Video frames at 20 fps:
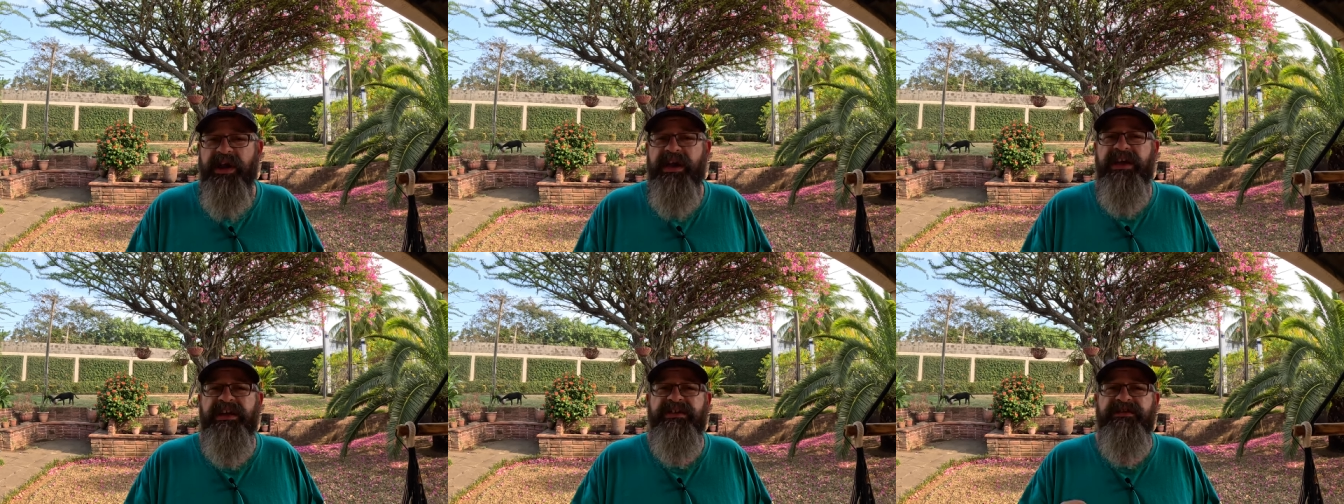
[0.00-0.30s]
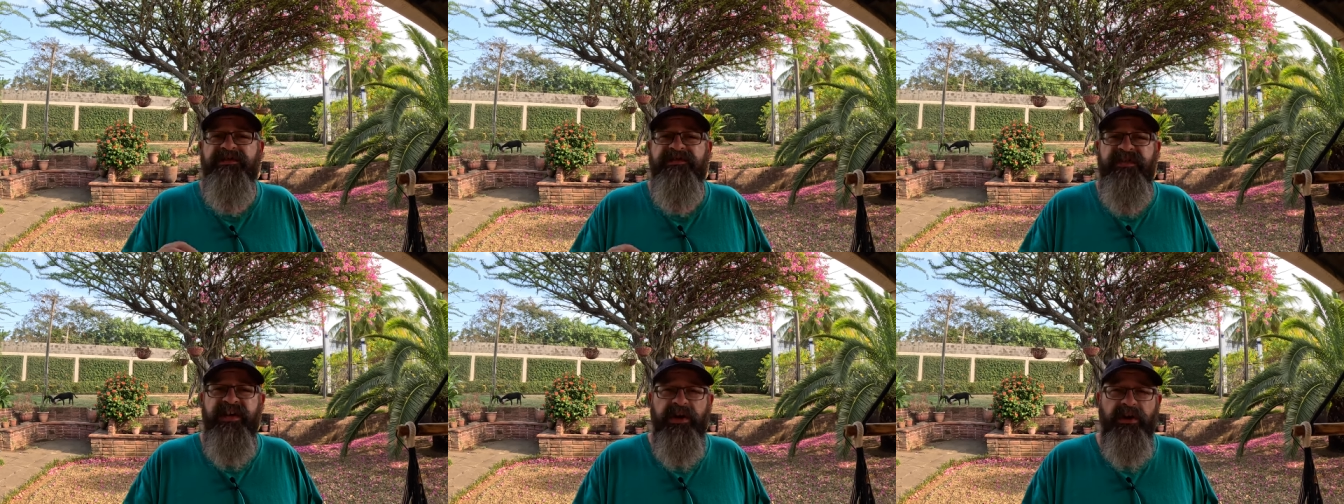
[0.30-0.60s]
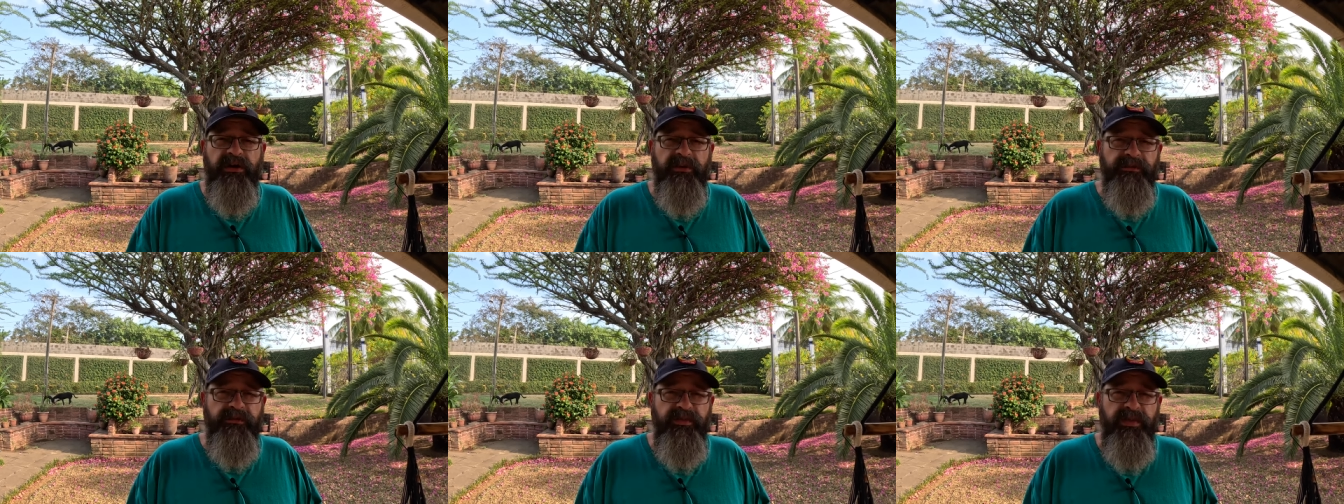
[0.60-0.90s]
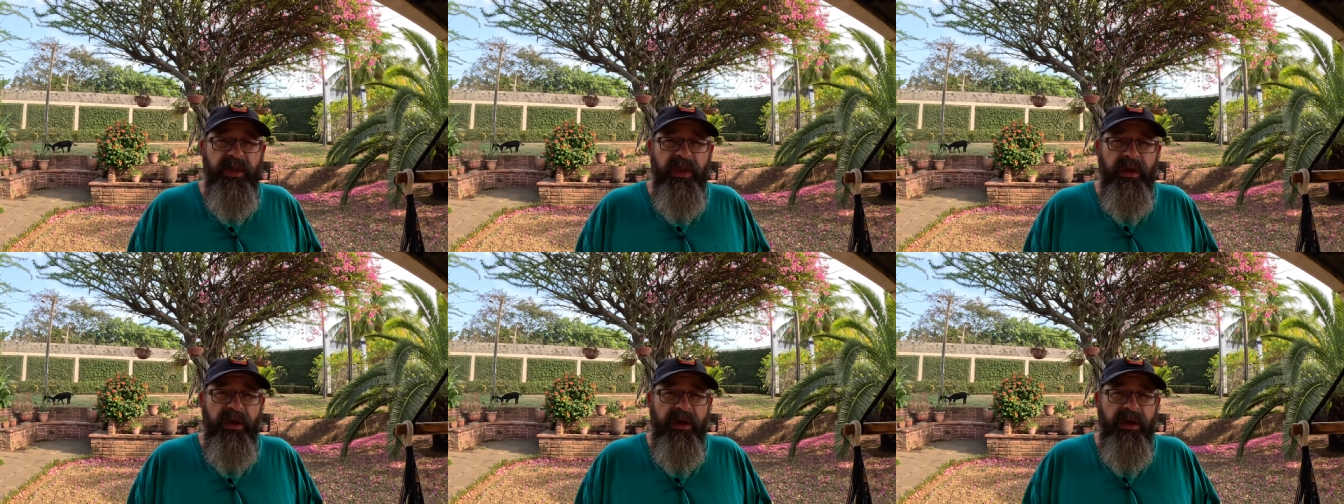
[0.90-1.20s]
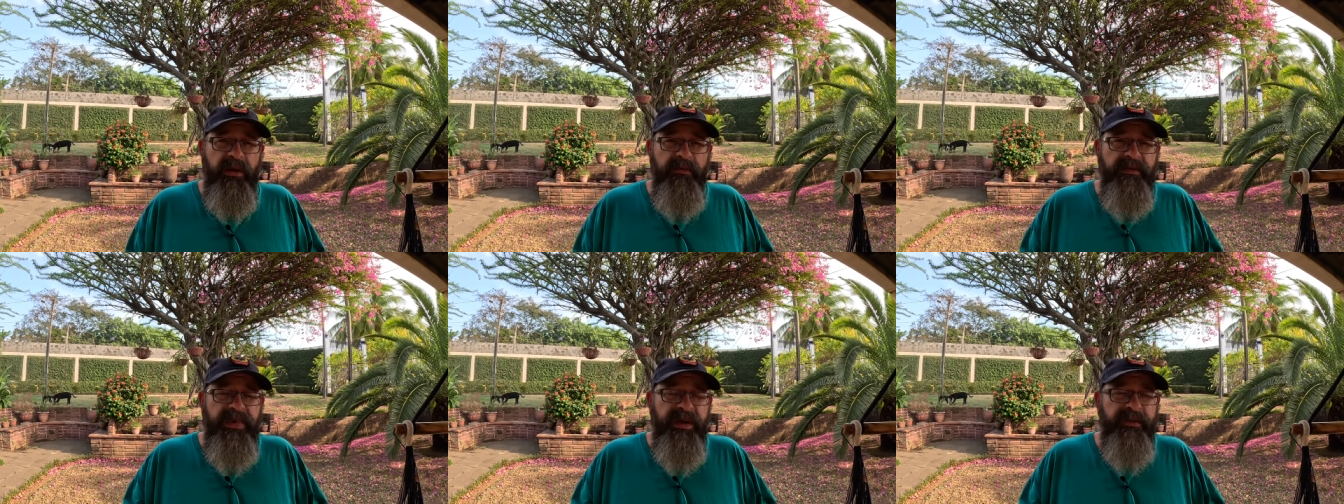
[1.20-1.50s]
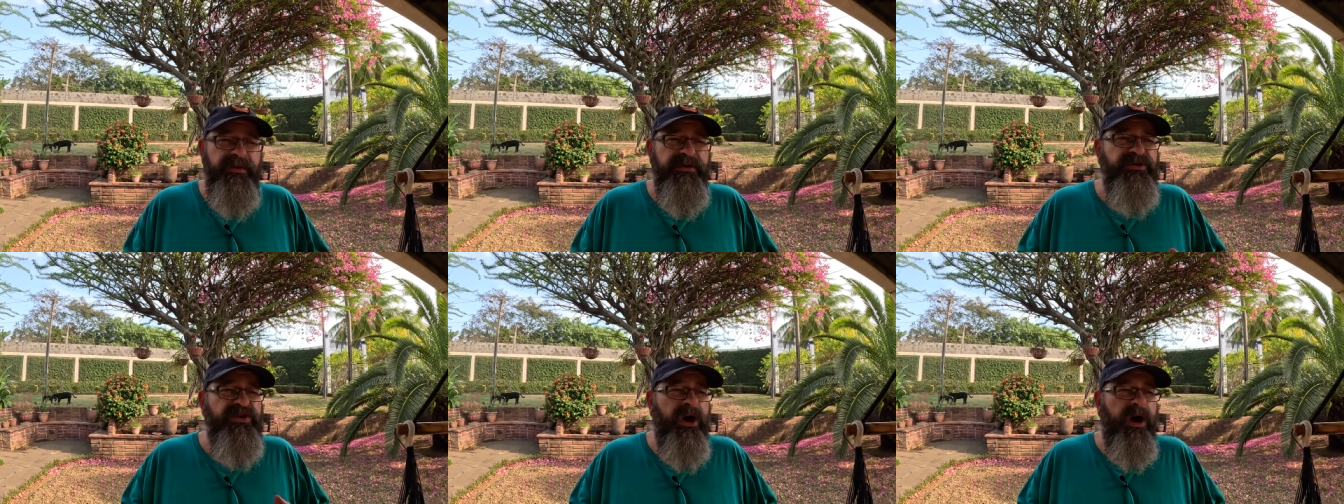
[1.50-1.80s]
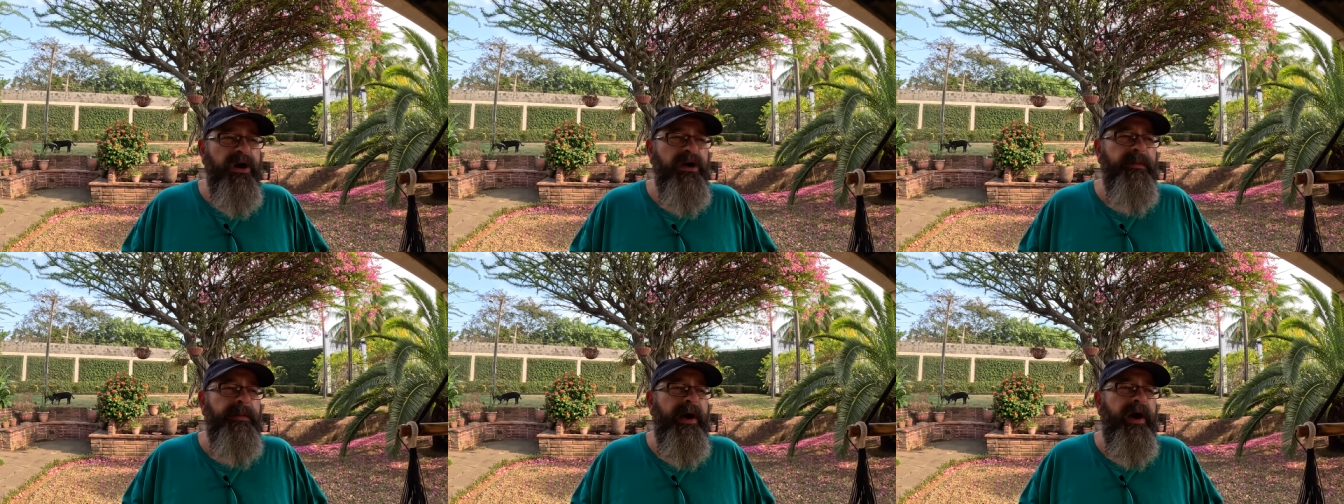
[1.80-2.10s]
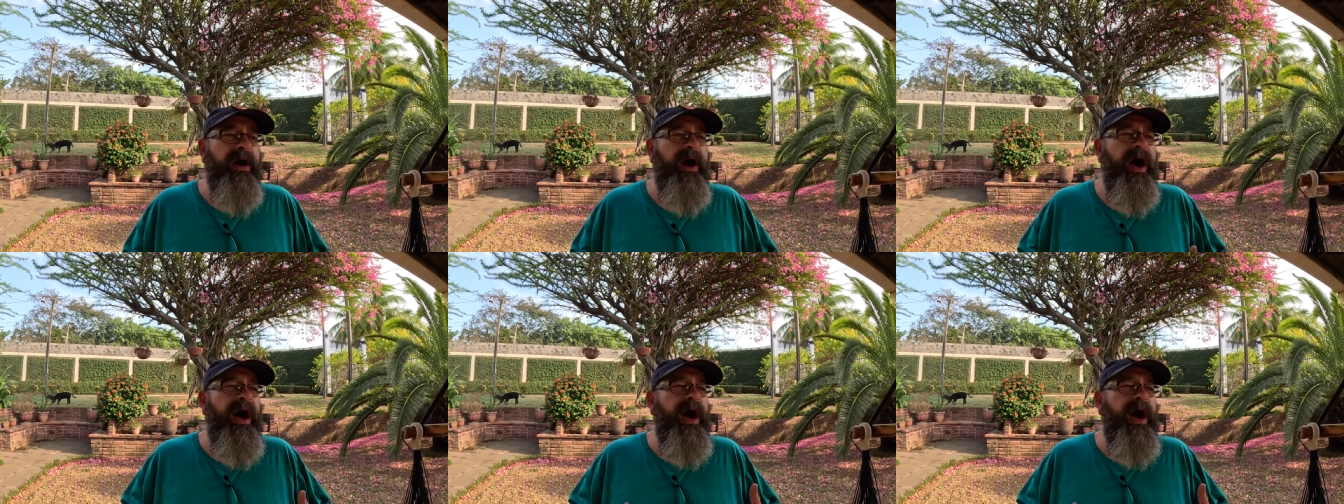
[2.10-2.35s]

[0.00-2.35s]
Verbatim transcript: is fear. People talk about